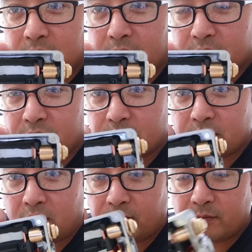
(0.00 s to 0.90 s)
Let's just
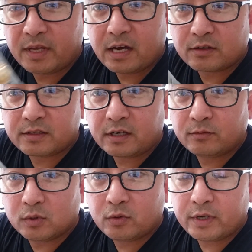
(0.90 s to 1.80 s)
start from the
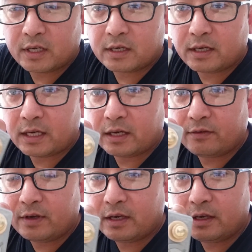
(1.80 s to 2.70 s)
outside real quick. I
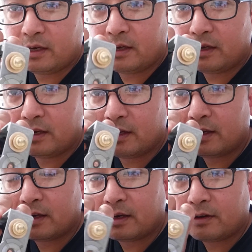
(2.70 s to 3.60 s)
have a
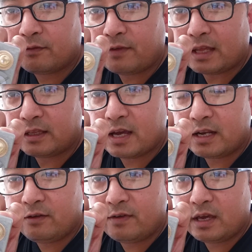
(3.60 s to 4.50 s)
Fat
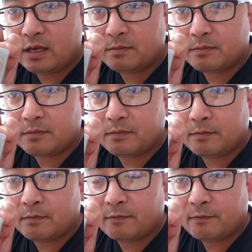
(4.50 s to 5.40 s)
Daddy Vape
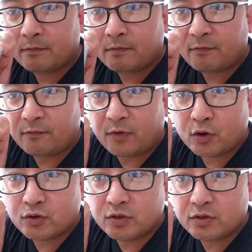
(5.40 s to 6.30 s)

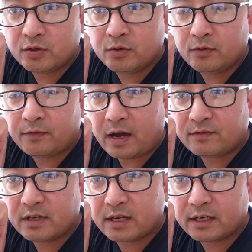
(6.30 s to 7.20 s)
version 2
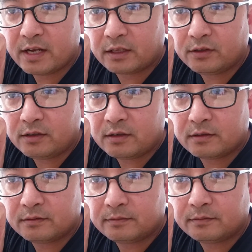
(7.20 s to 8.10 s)
510 connector.
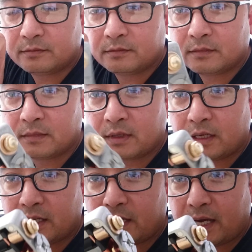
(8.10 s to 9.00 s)

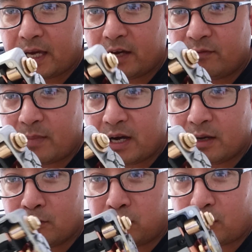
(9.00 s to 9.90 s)
I have
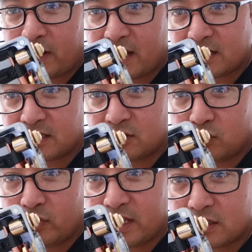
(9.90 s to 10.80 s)
my brass
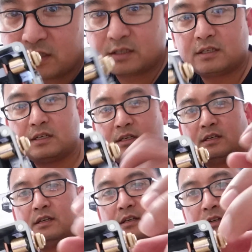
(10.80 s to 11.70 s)
switch.
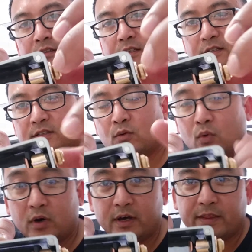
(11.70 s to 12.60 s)
This is the
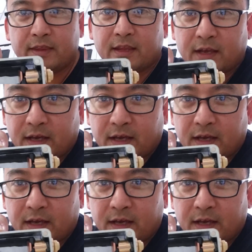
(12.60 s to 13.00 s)
one